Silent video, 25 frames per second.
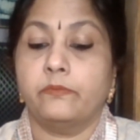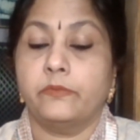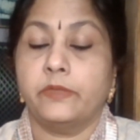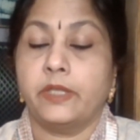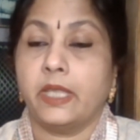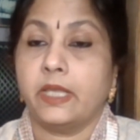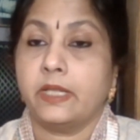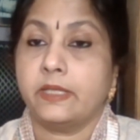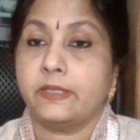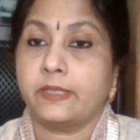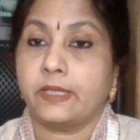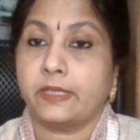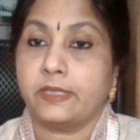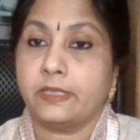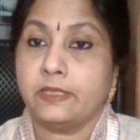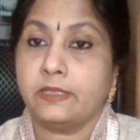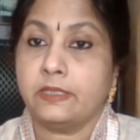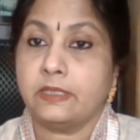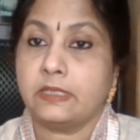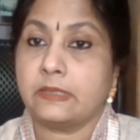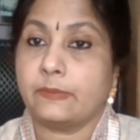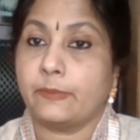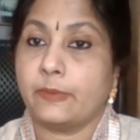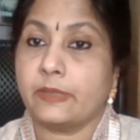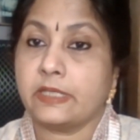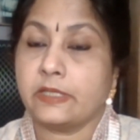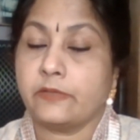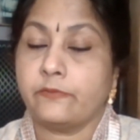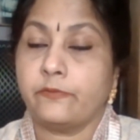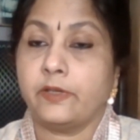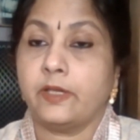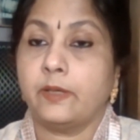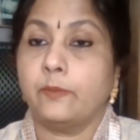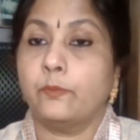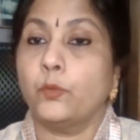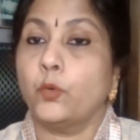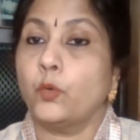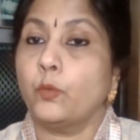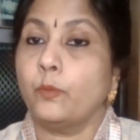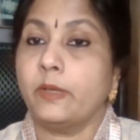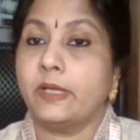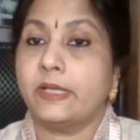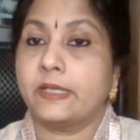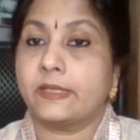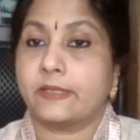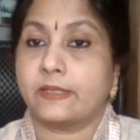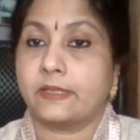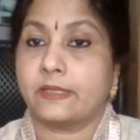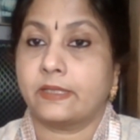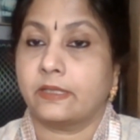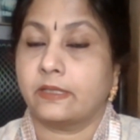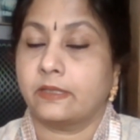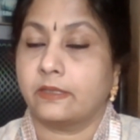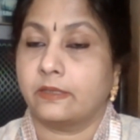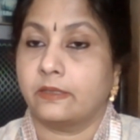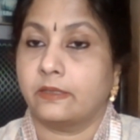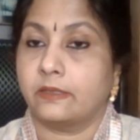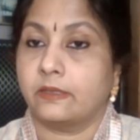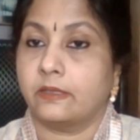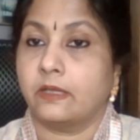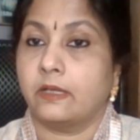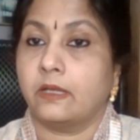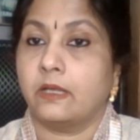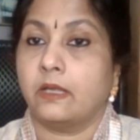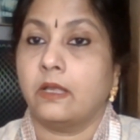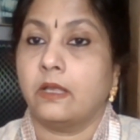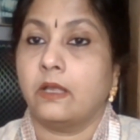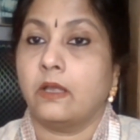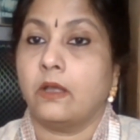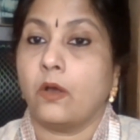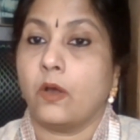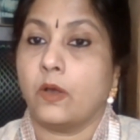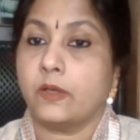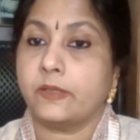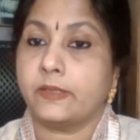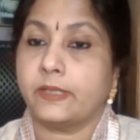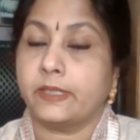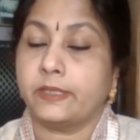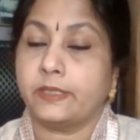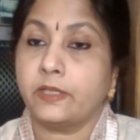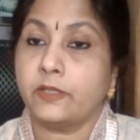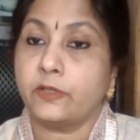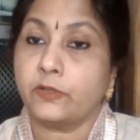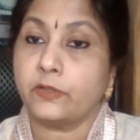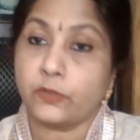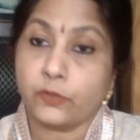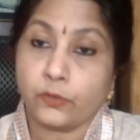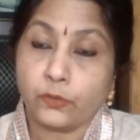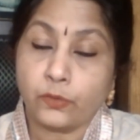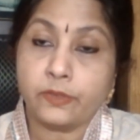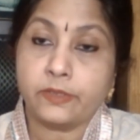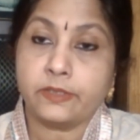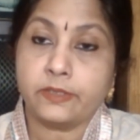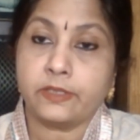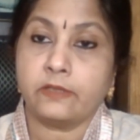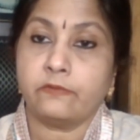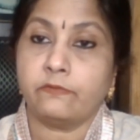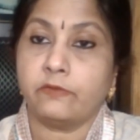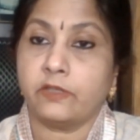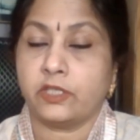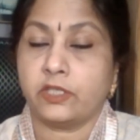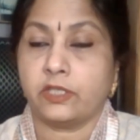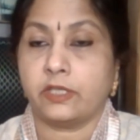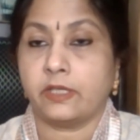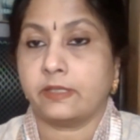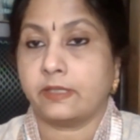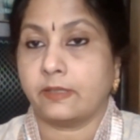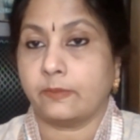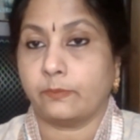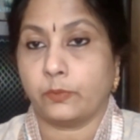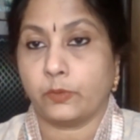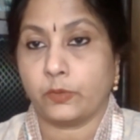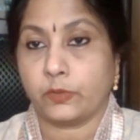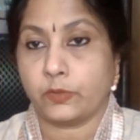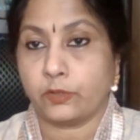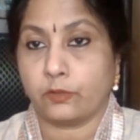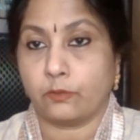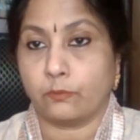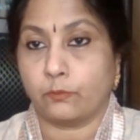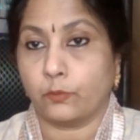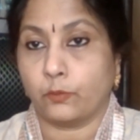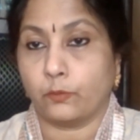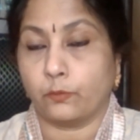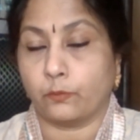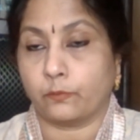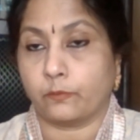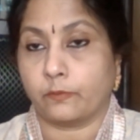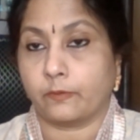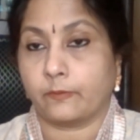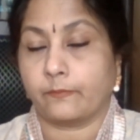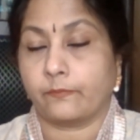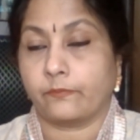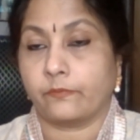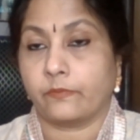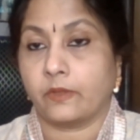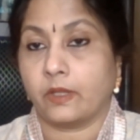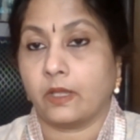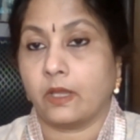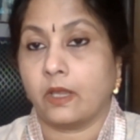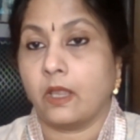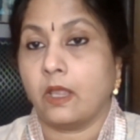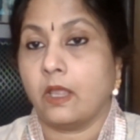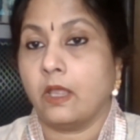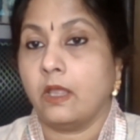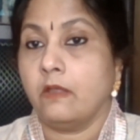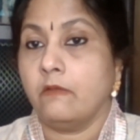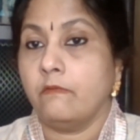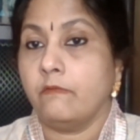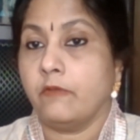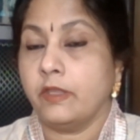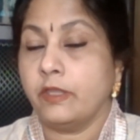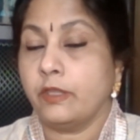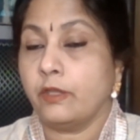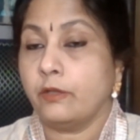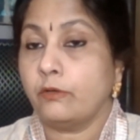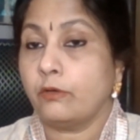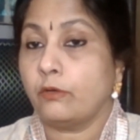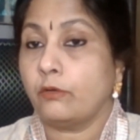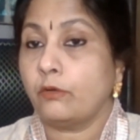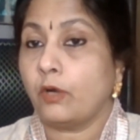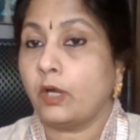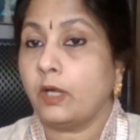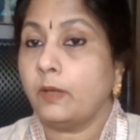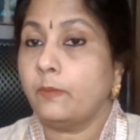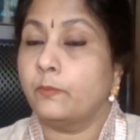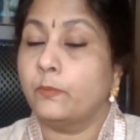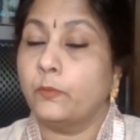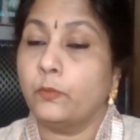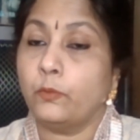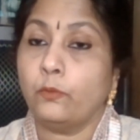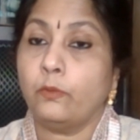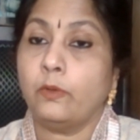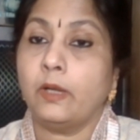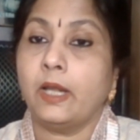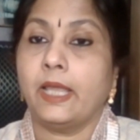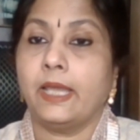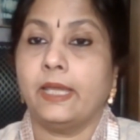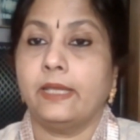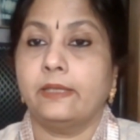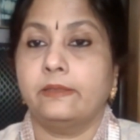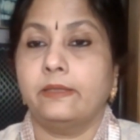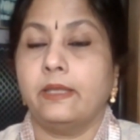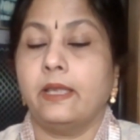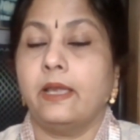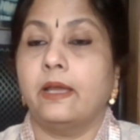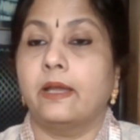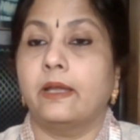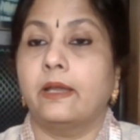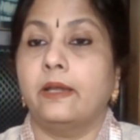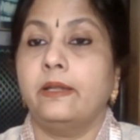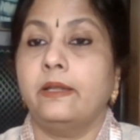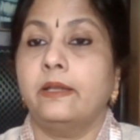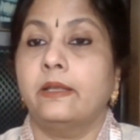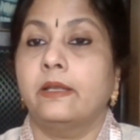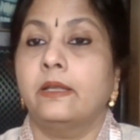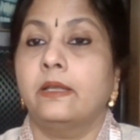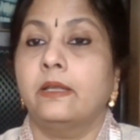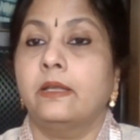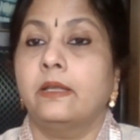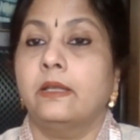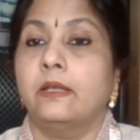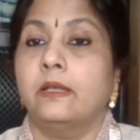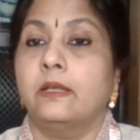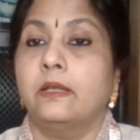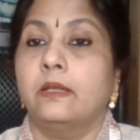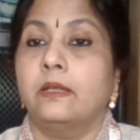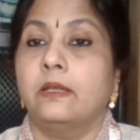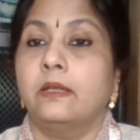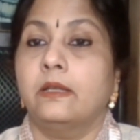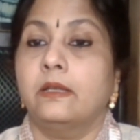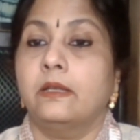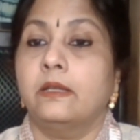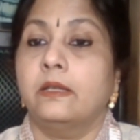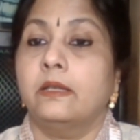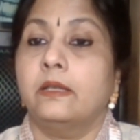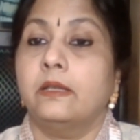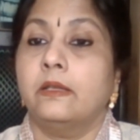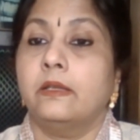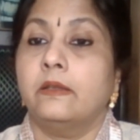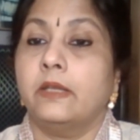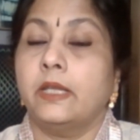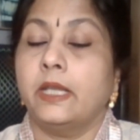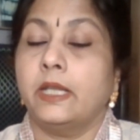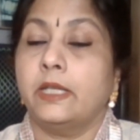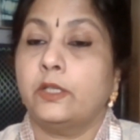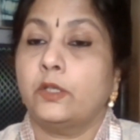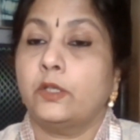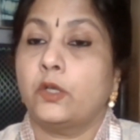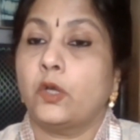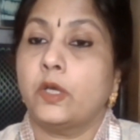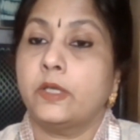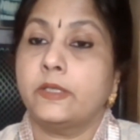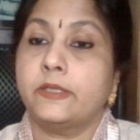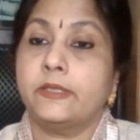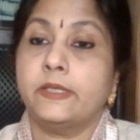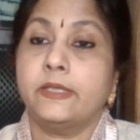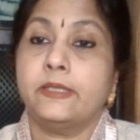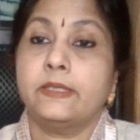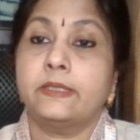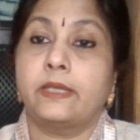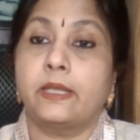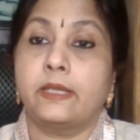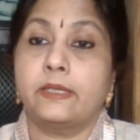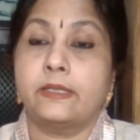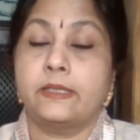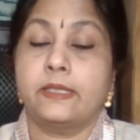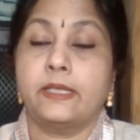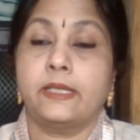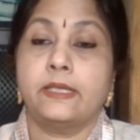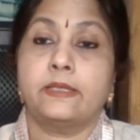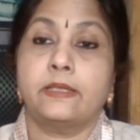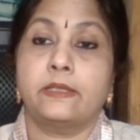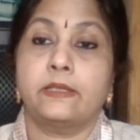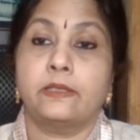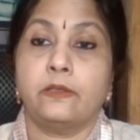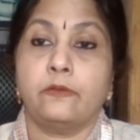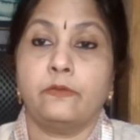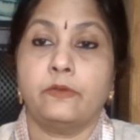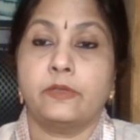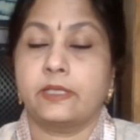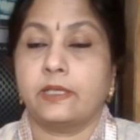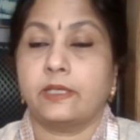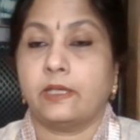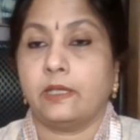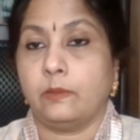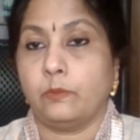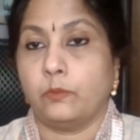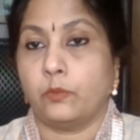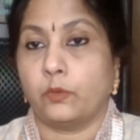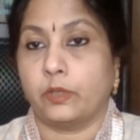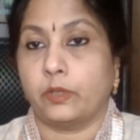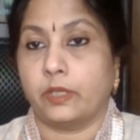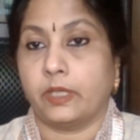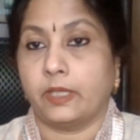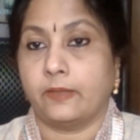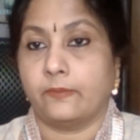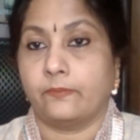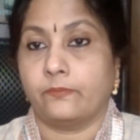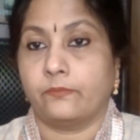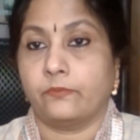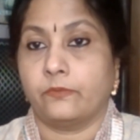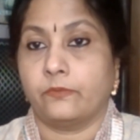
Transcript: there are certain specific movements or certain zones in which they're supposed to move. When they do not move like that, it causes disease in the physical body.